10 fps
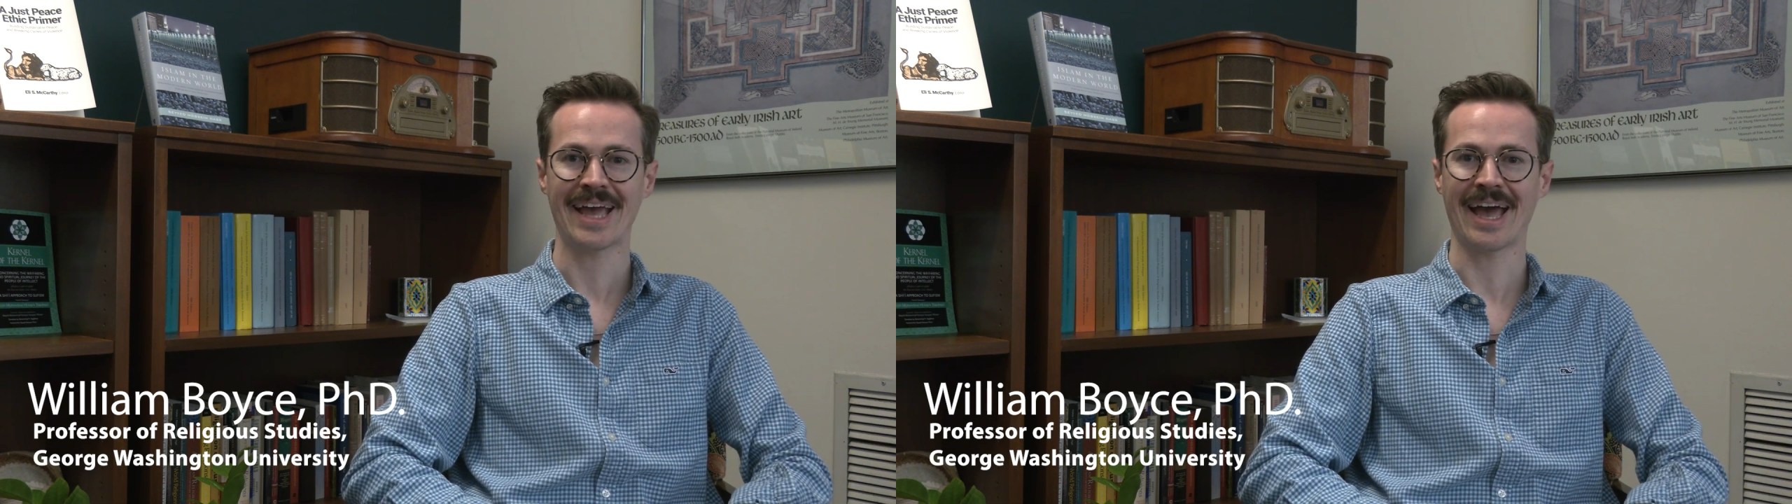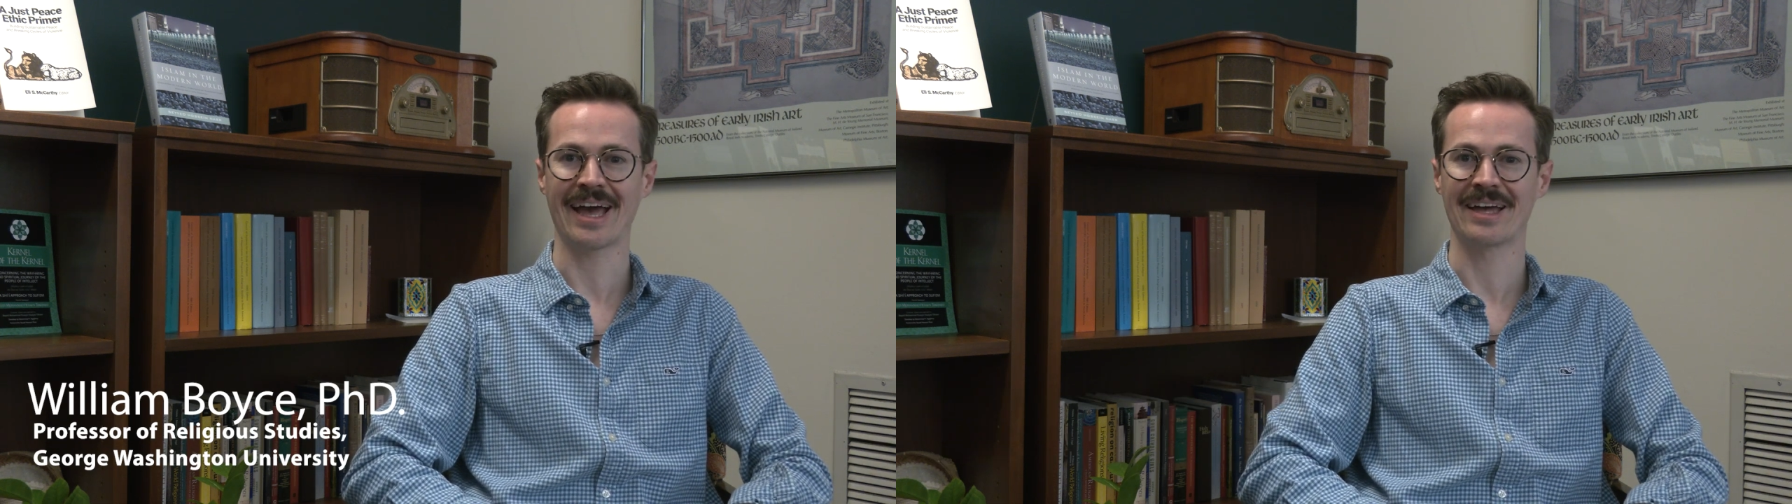
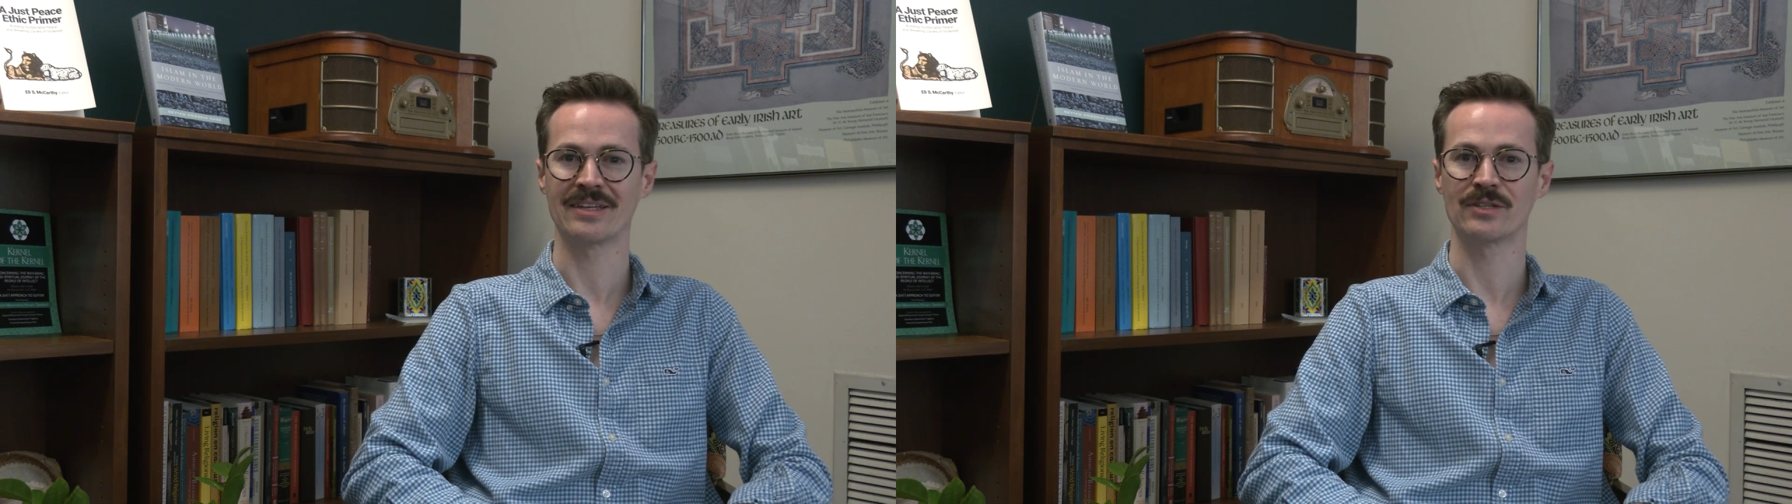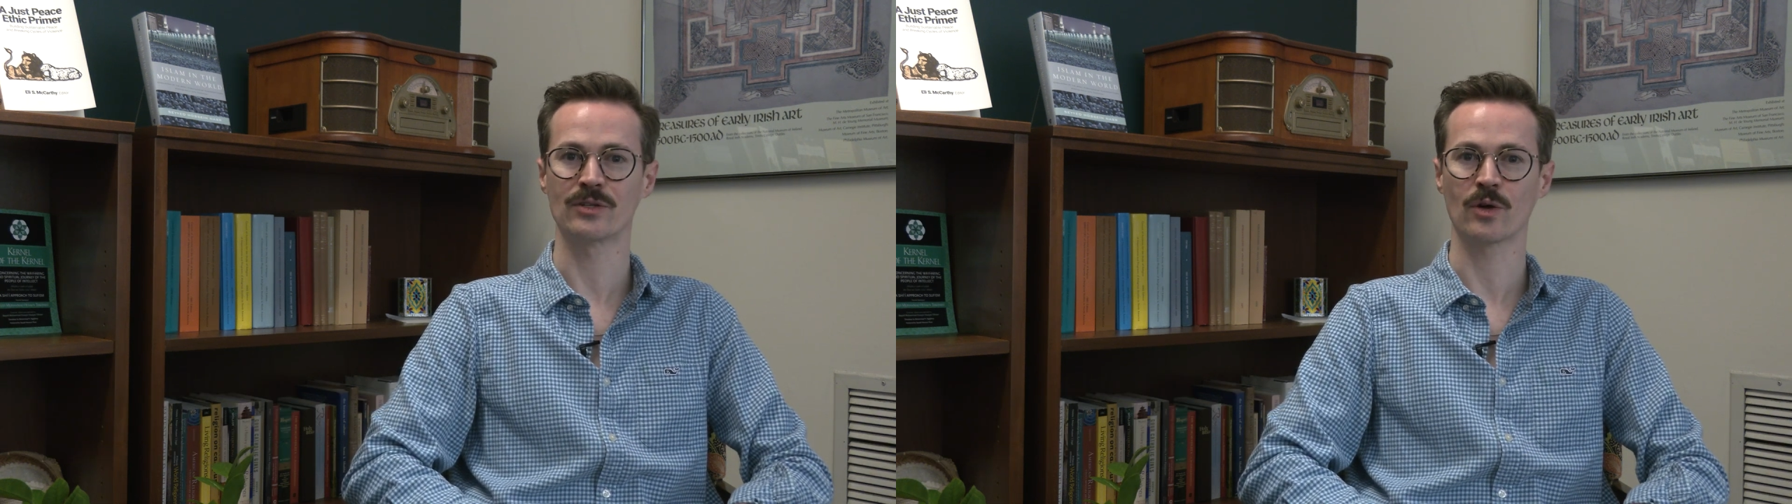
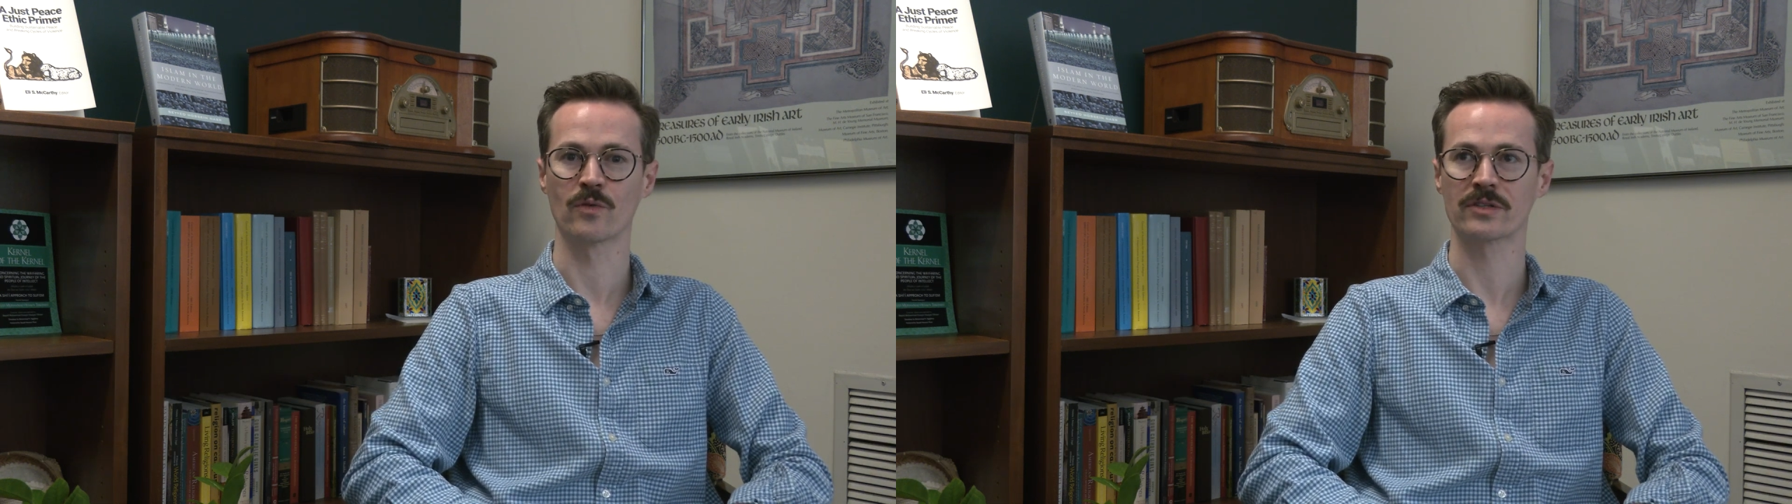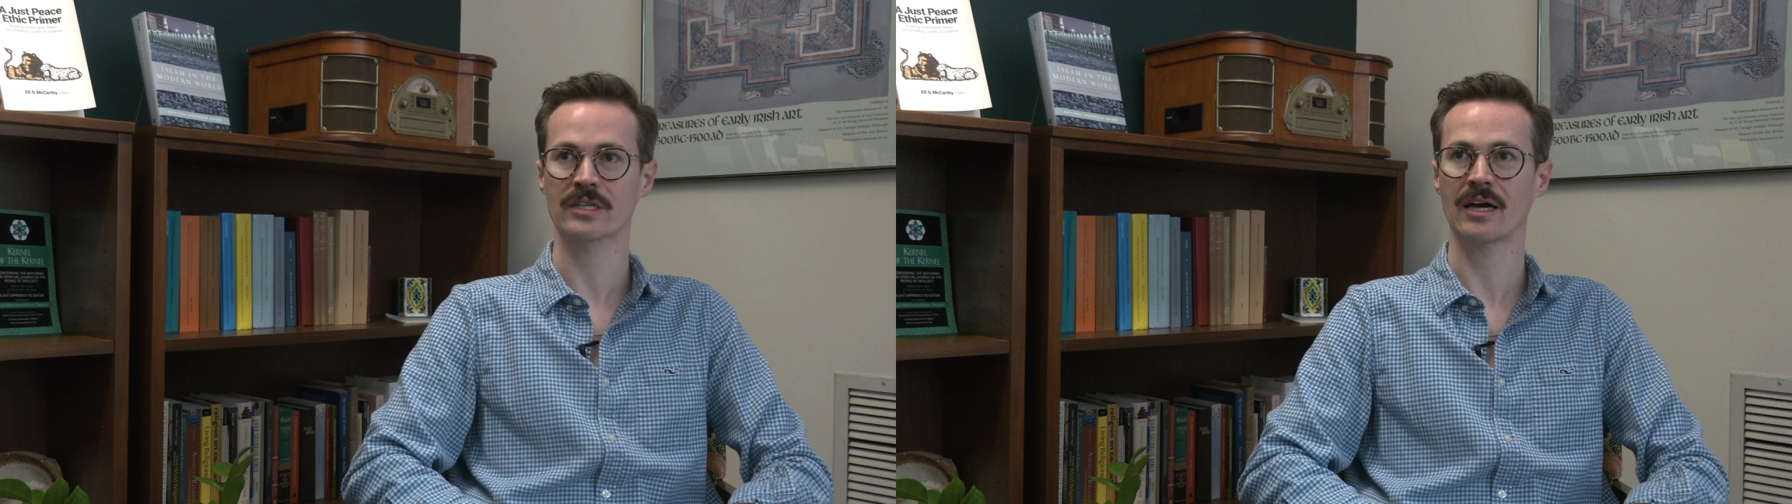and
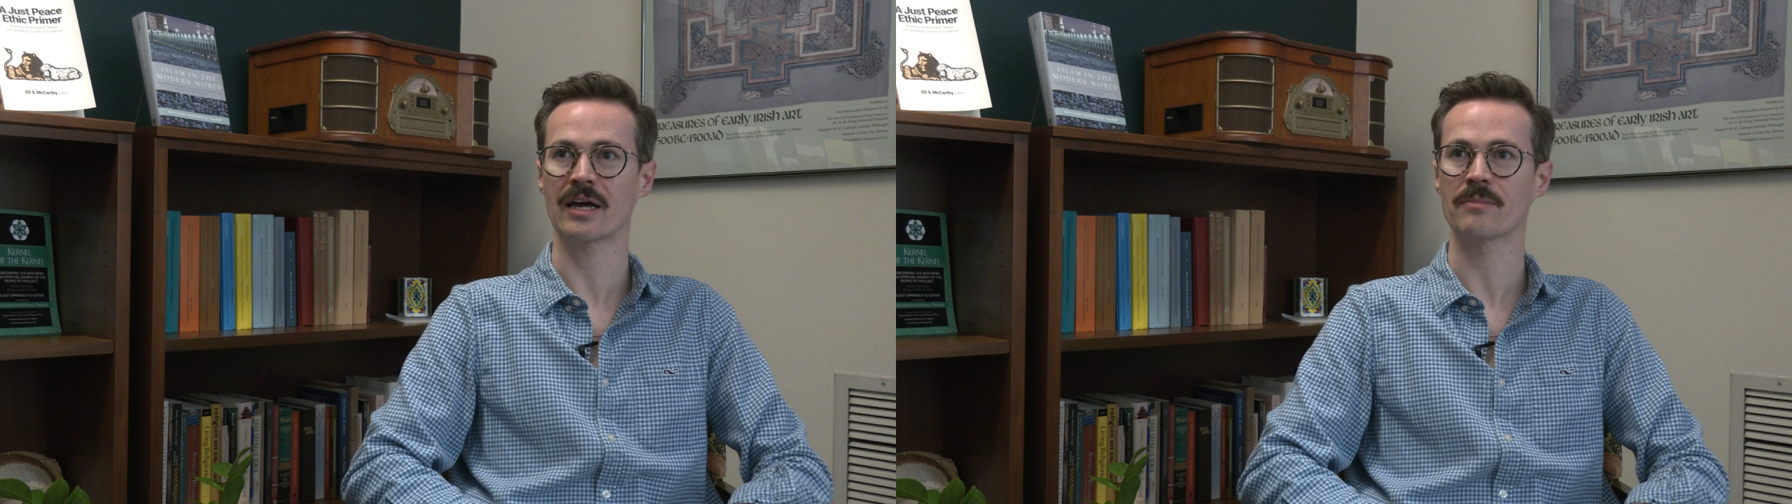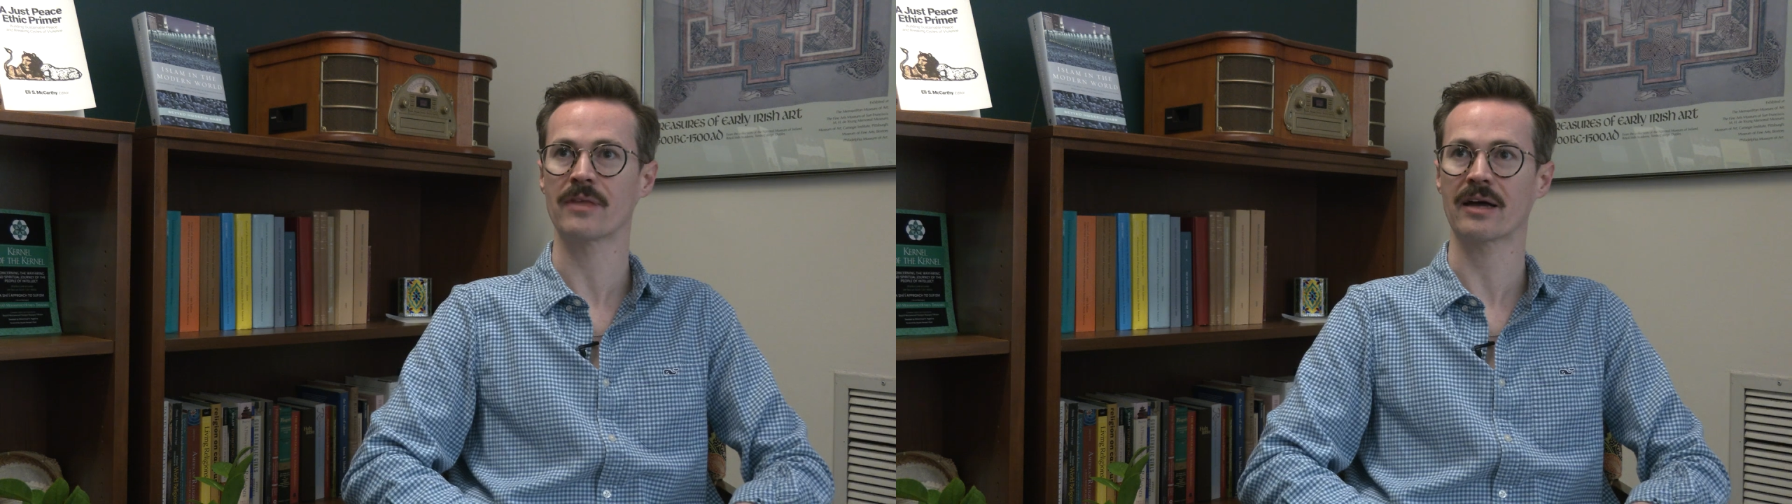over time